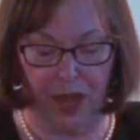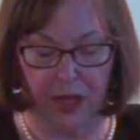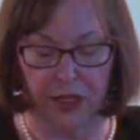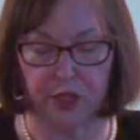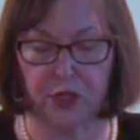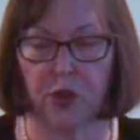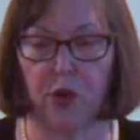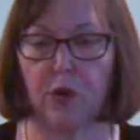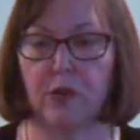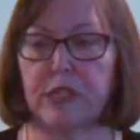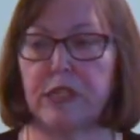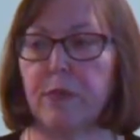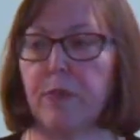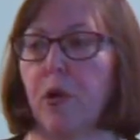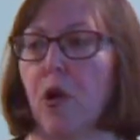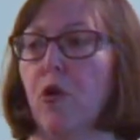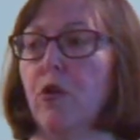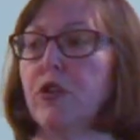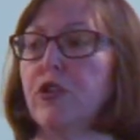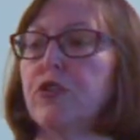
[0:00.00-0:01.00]
So,
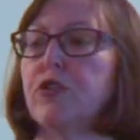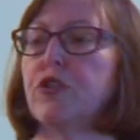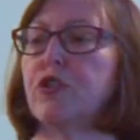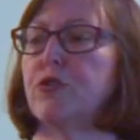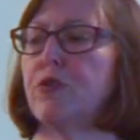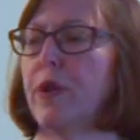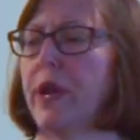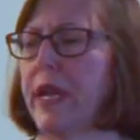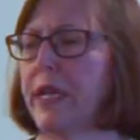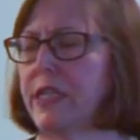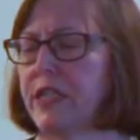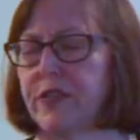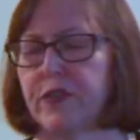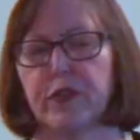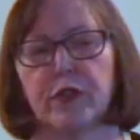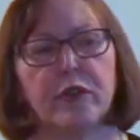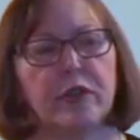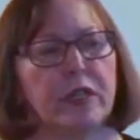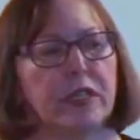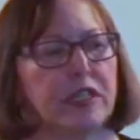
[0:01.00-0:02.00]
suppose you're
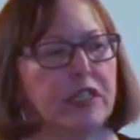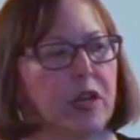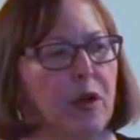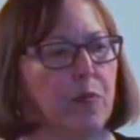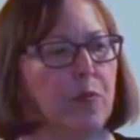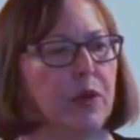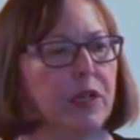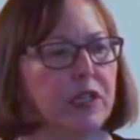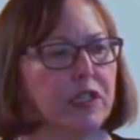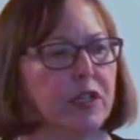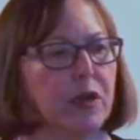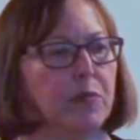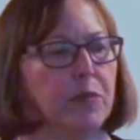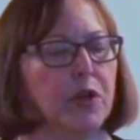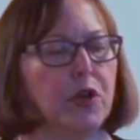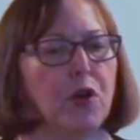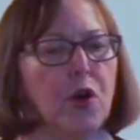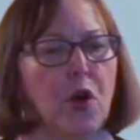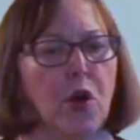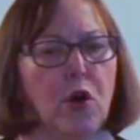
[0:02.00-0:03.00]
transferring someone.
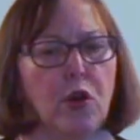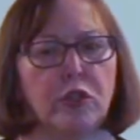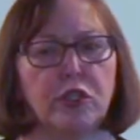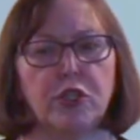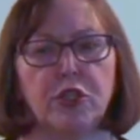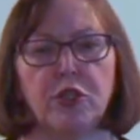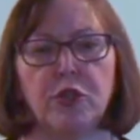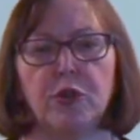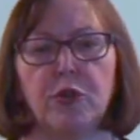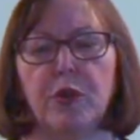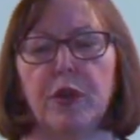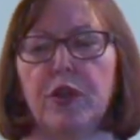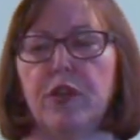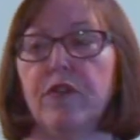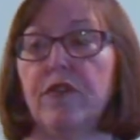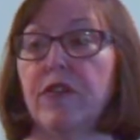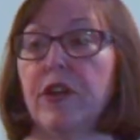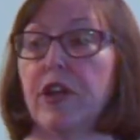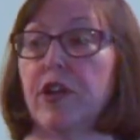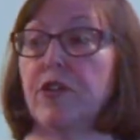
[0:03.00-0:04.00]
Someone calls you and
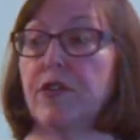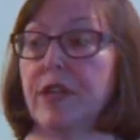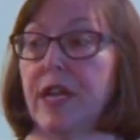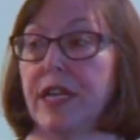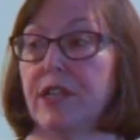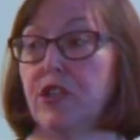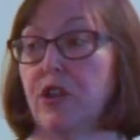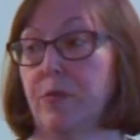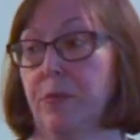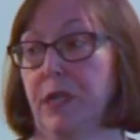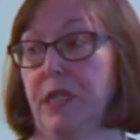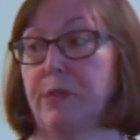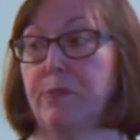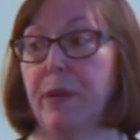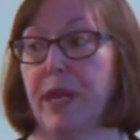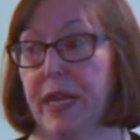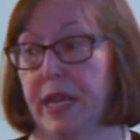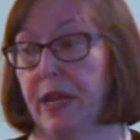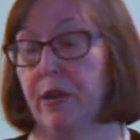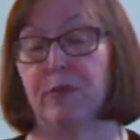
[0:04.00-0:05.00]
you figure they should be
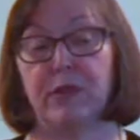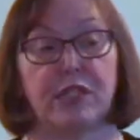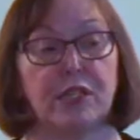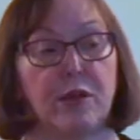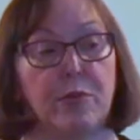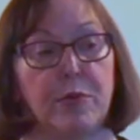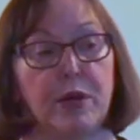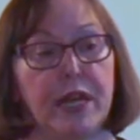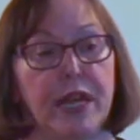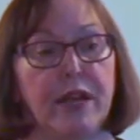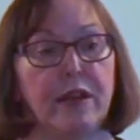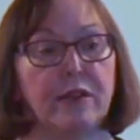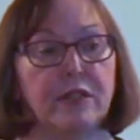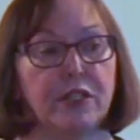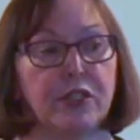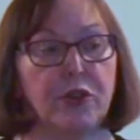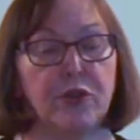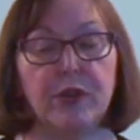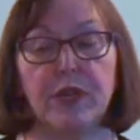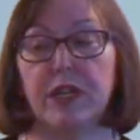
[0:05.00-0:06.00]
speaking with someone
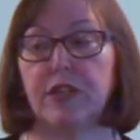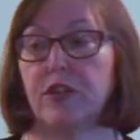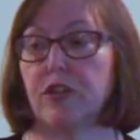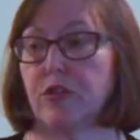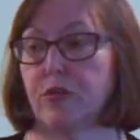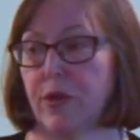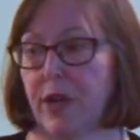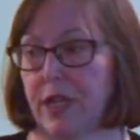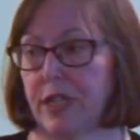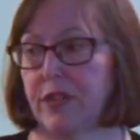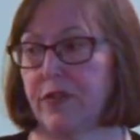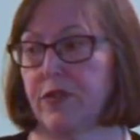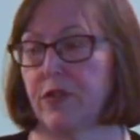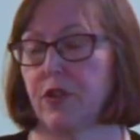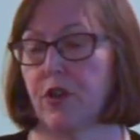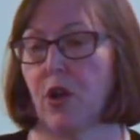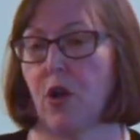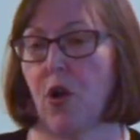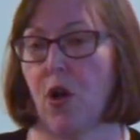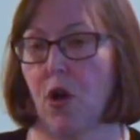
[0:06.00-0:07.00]
else, so you need to transfer
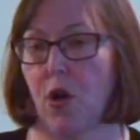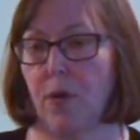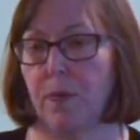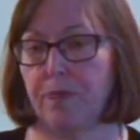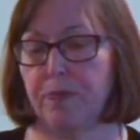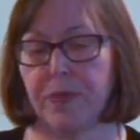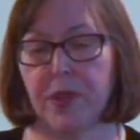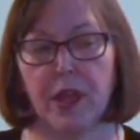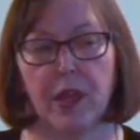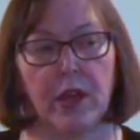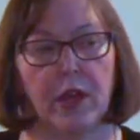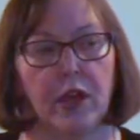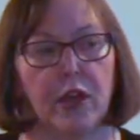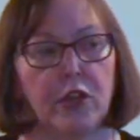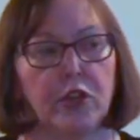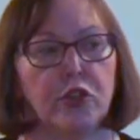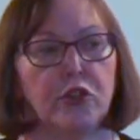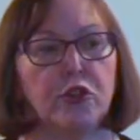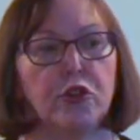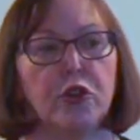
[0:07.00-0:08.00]
the call.
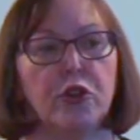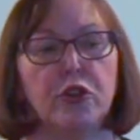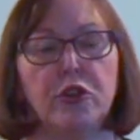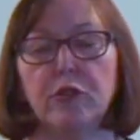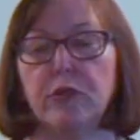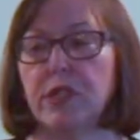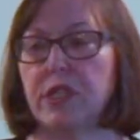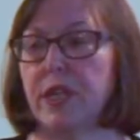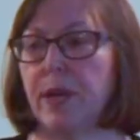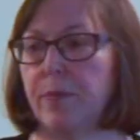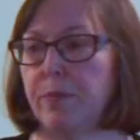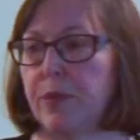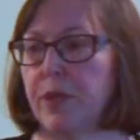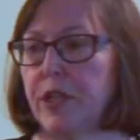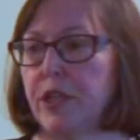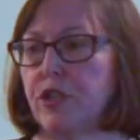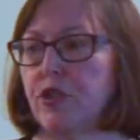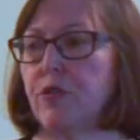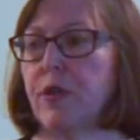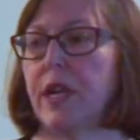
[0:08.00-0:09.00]
Should you
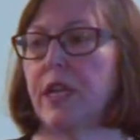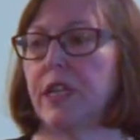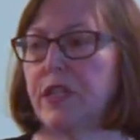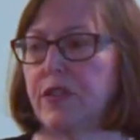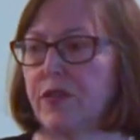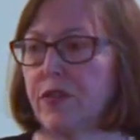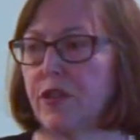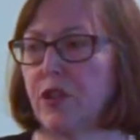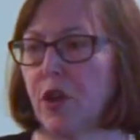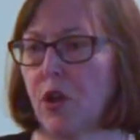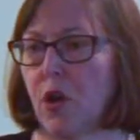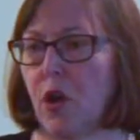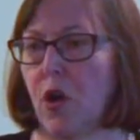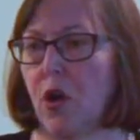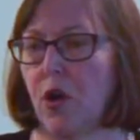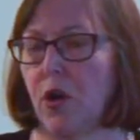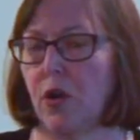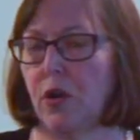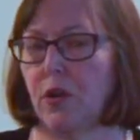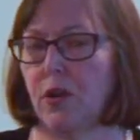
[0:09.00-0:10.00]
simply transfer the
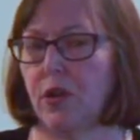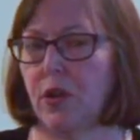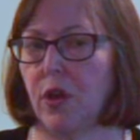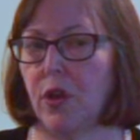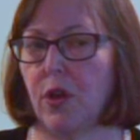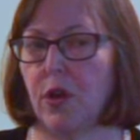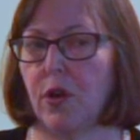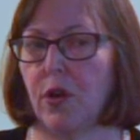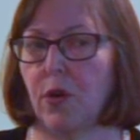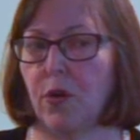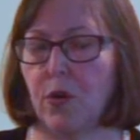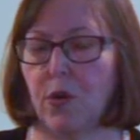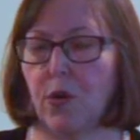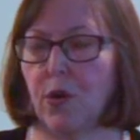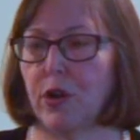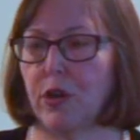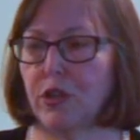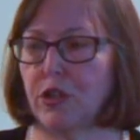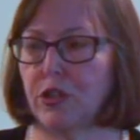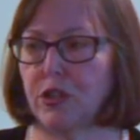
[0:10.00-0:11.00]
call
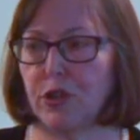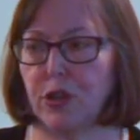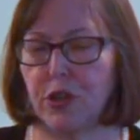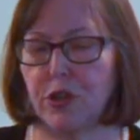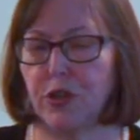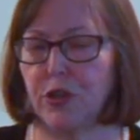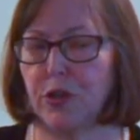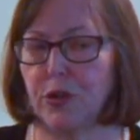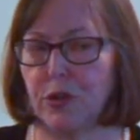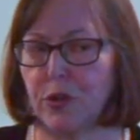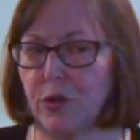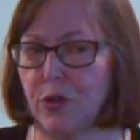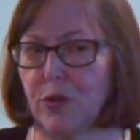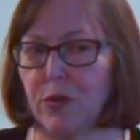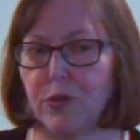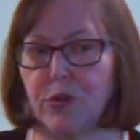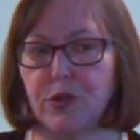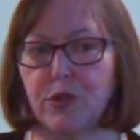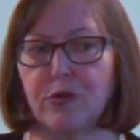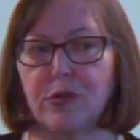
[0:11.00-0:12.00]
or should
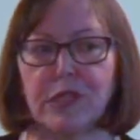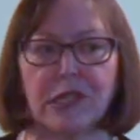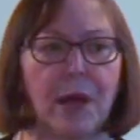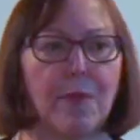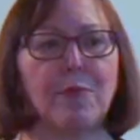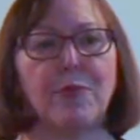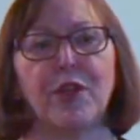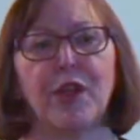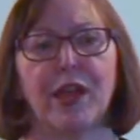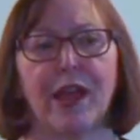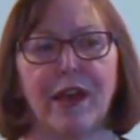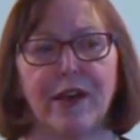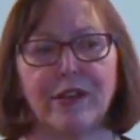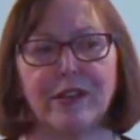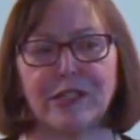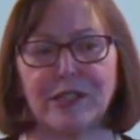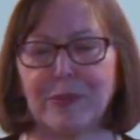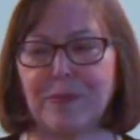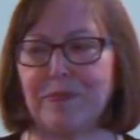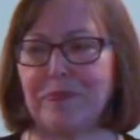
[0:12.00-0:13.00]
you do something
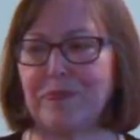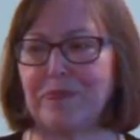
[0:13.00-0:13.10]
else?